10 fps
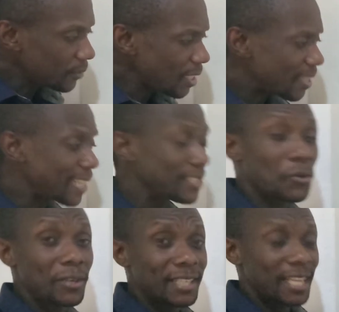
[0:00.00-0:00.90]
That is
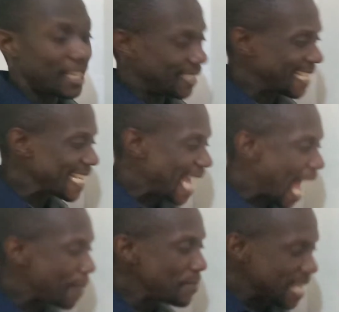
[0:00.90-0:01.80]
called
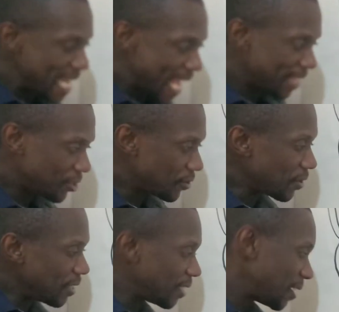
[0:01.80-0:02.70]
deamination.